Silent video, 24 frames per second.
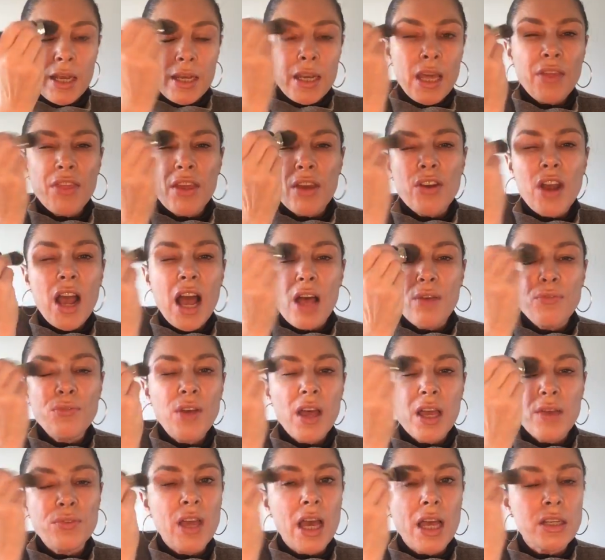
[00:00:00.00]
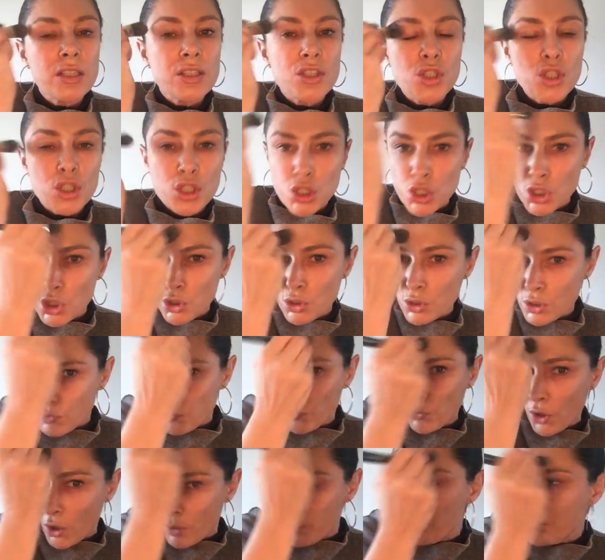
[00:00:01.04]
Now there are five colours to choose
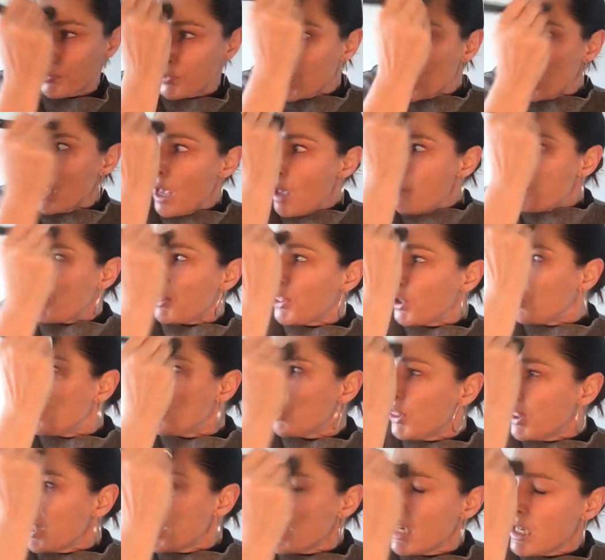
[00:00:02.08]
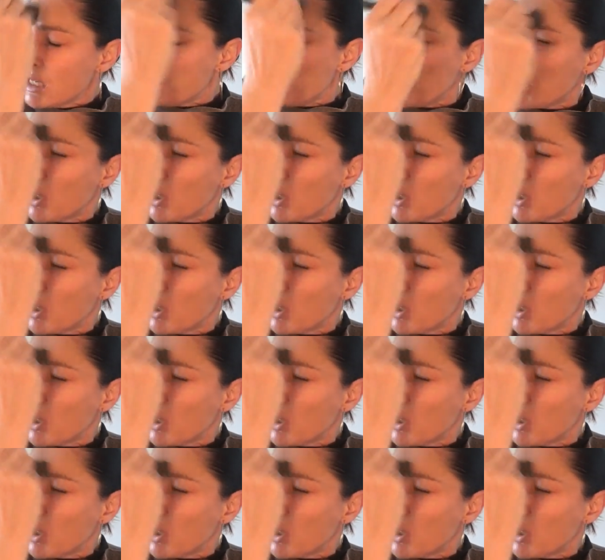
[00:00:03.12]
from, but the good thing is